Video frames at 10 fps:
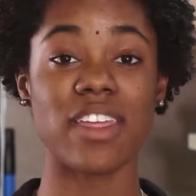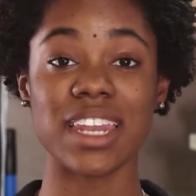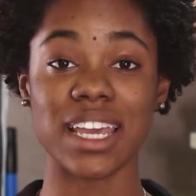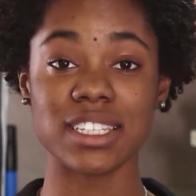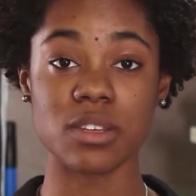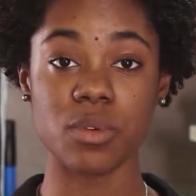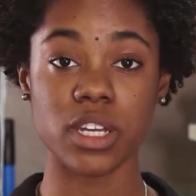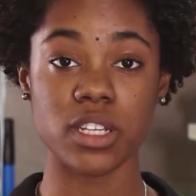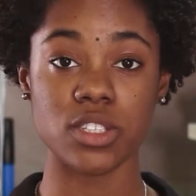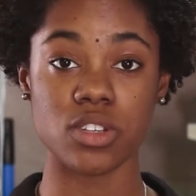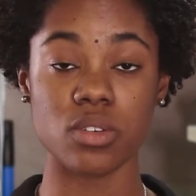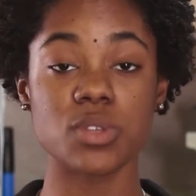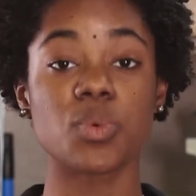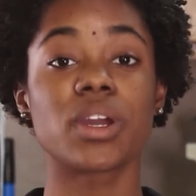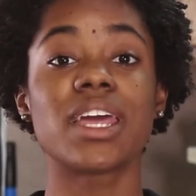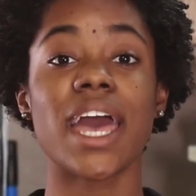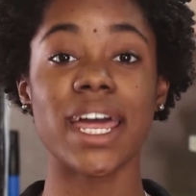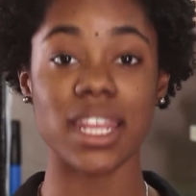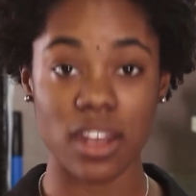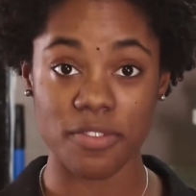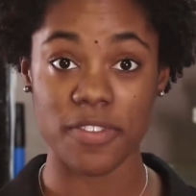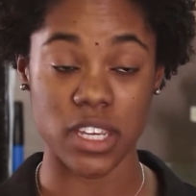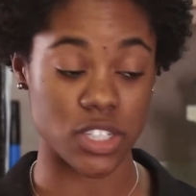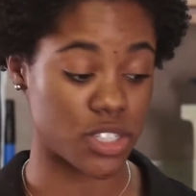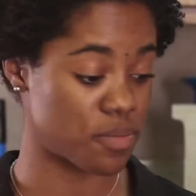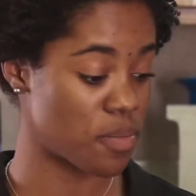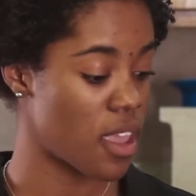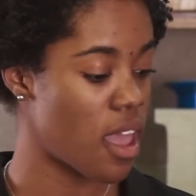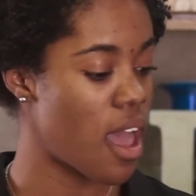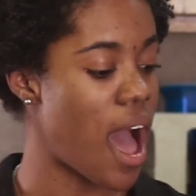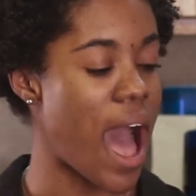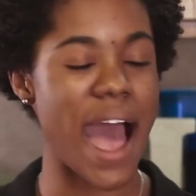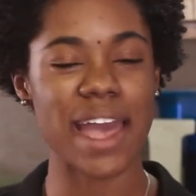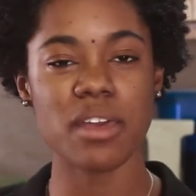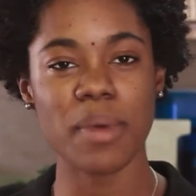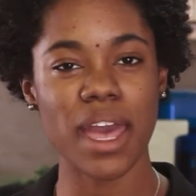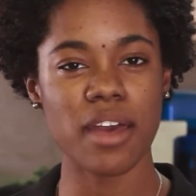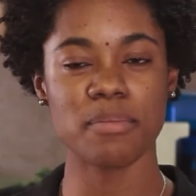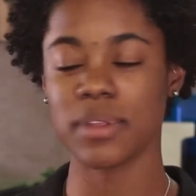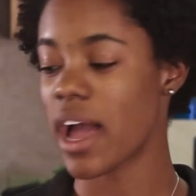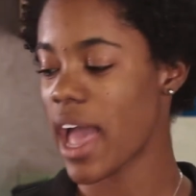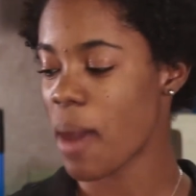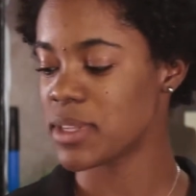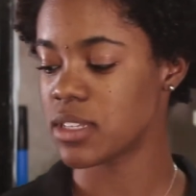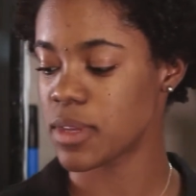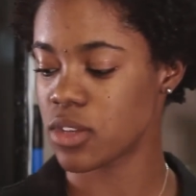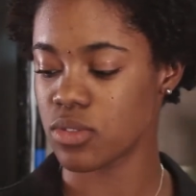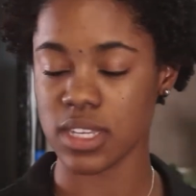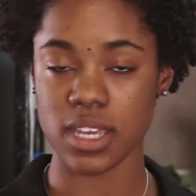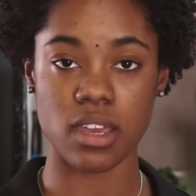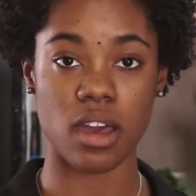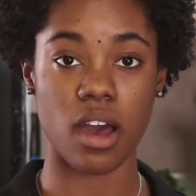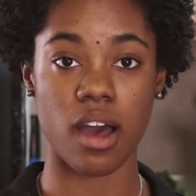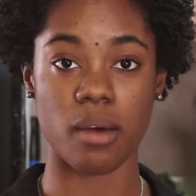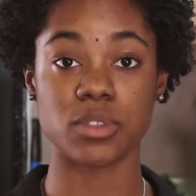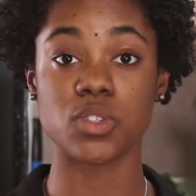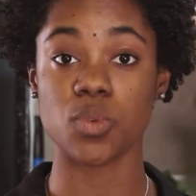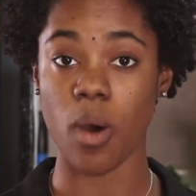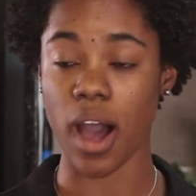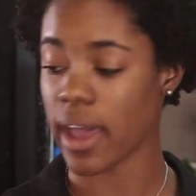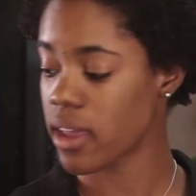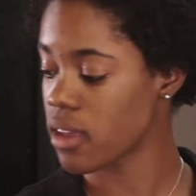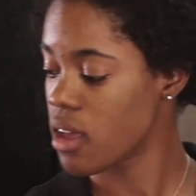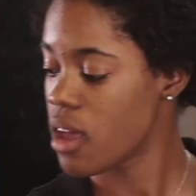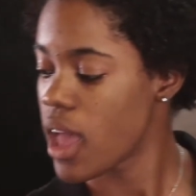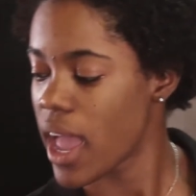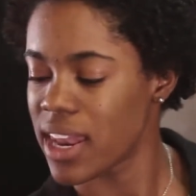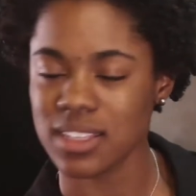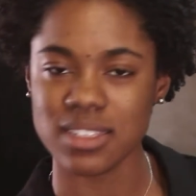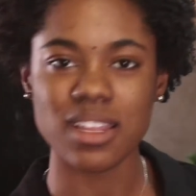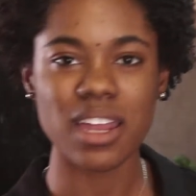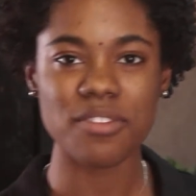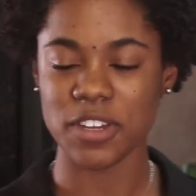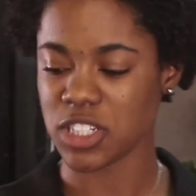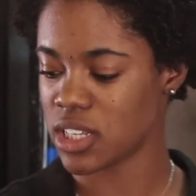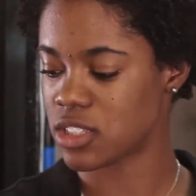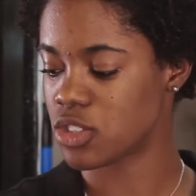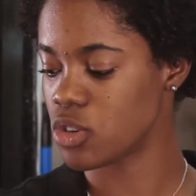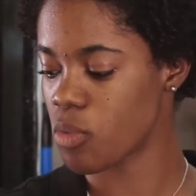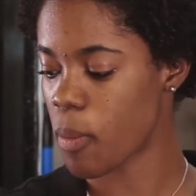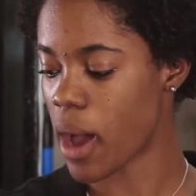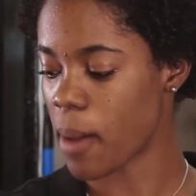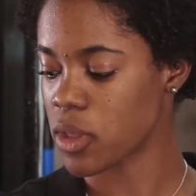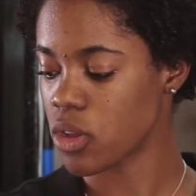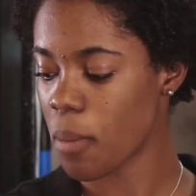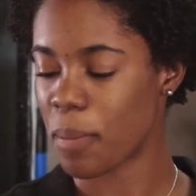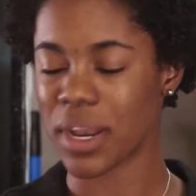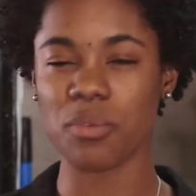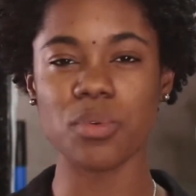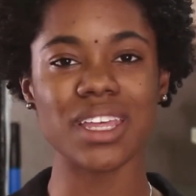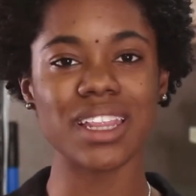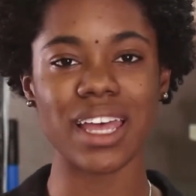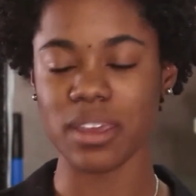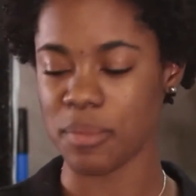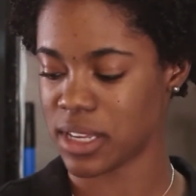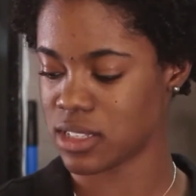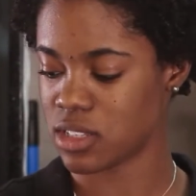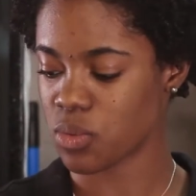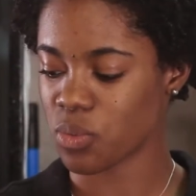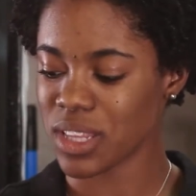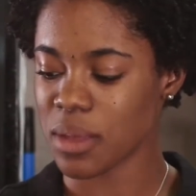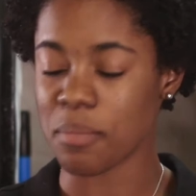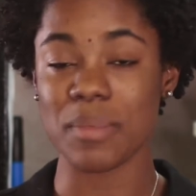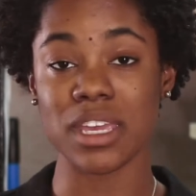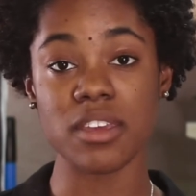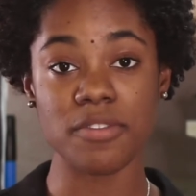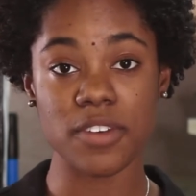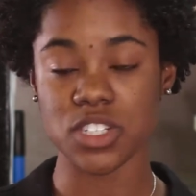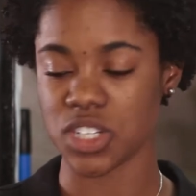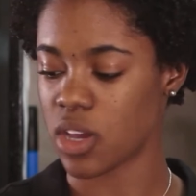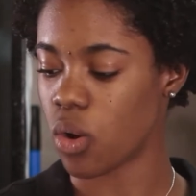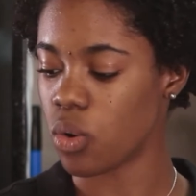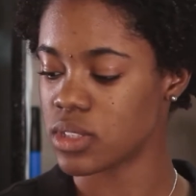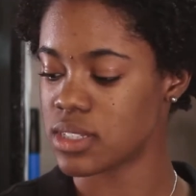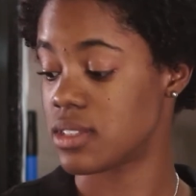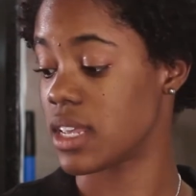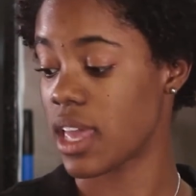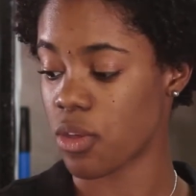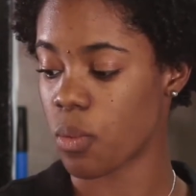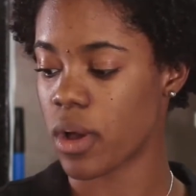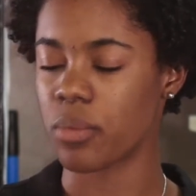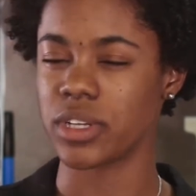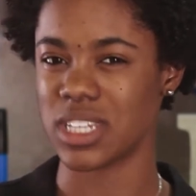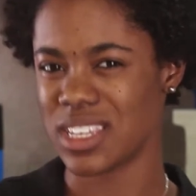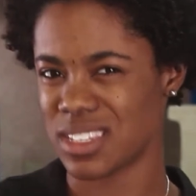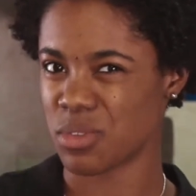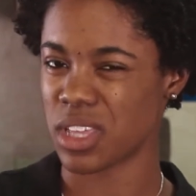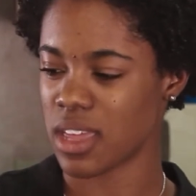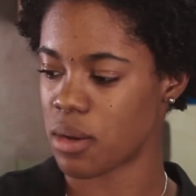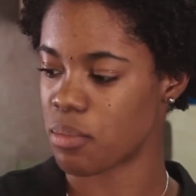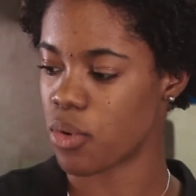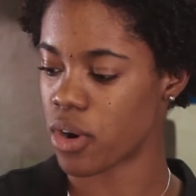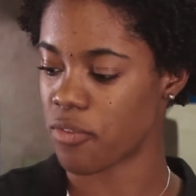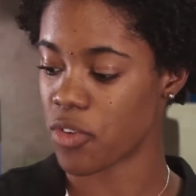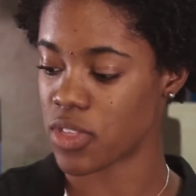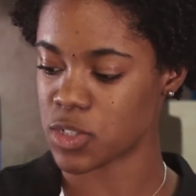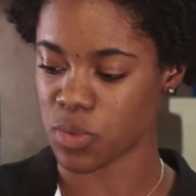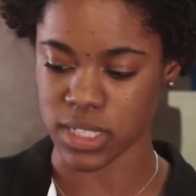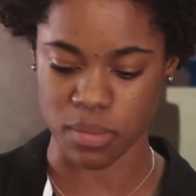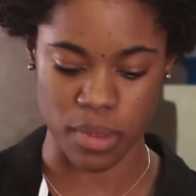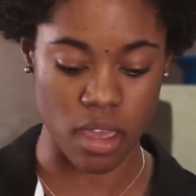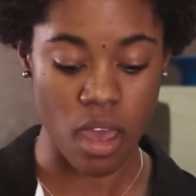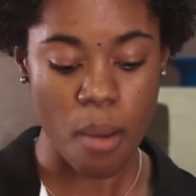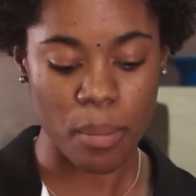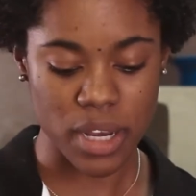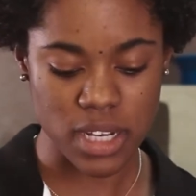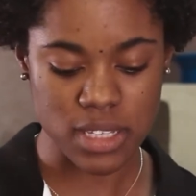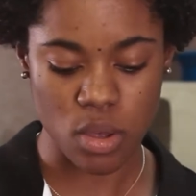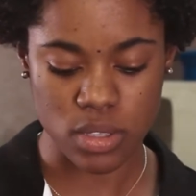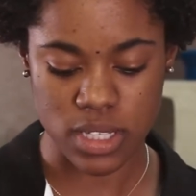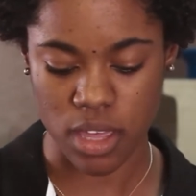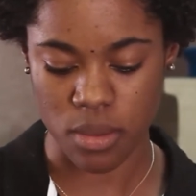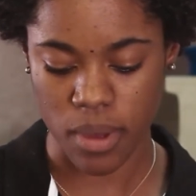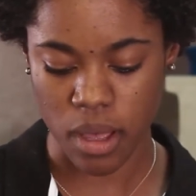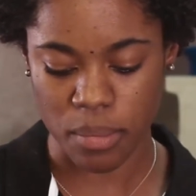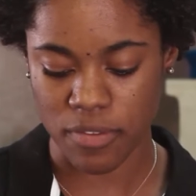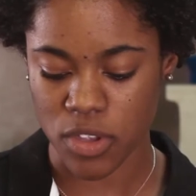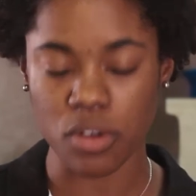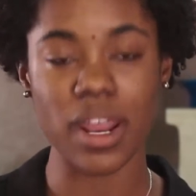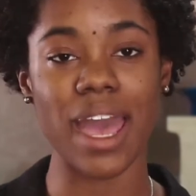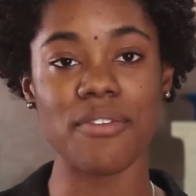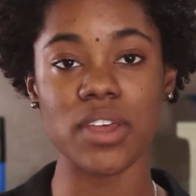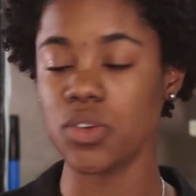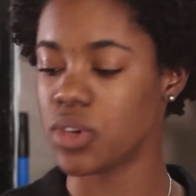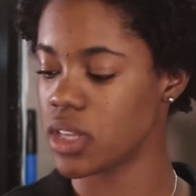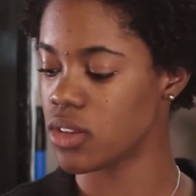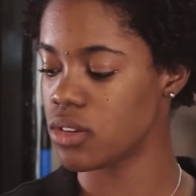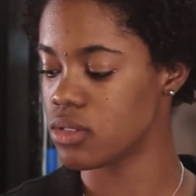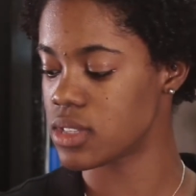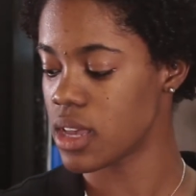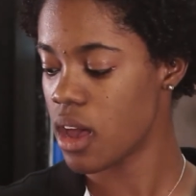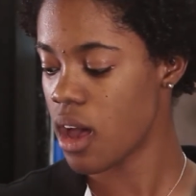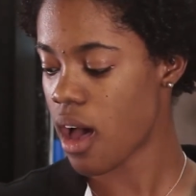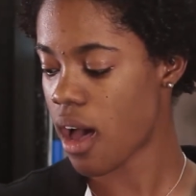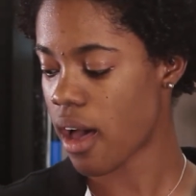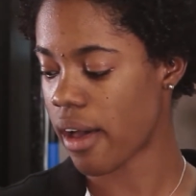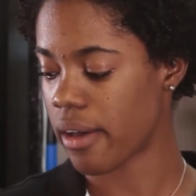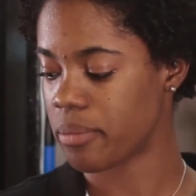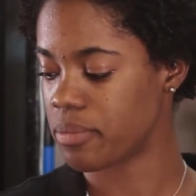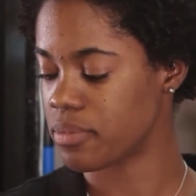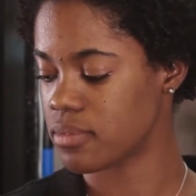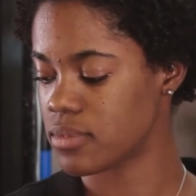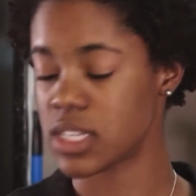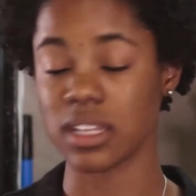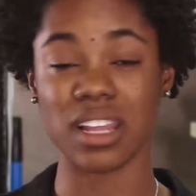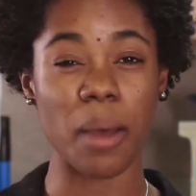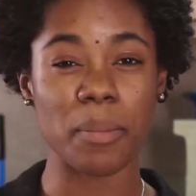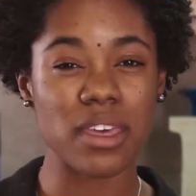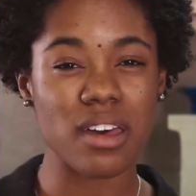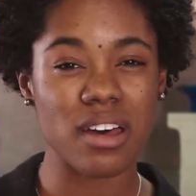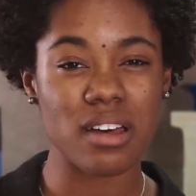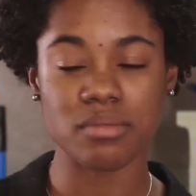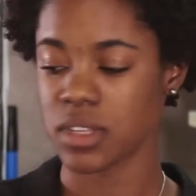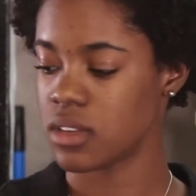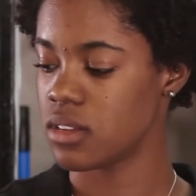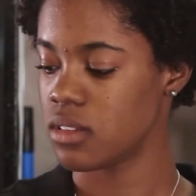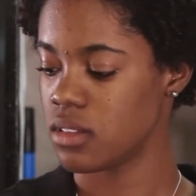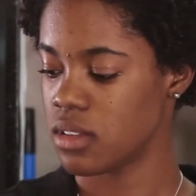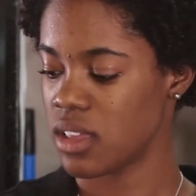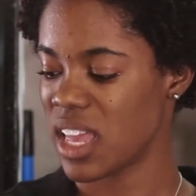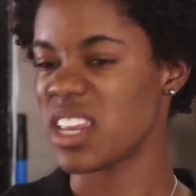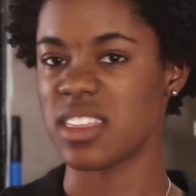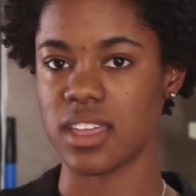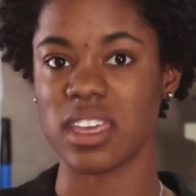the next thing we're gonna do is we're gonna add in a fish. I happen to be using swai, and it's not a fish that's super popular, but I really like it because it's a really meaty fish and it holds together well, which isn't really that important for this recipe, but it does hold together well. But if you don't have it, you can use tilapia, anything,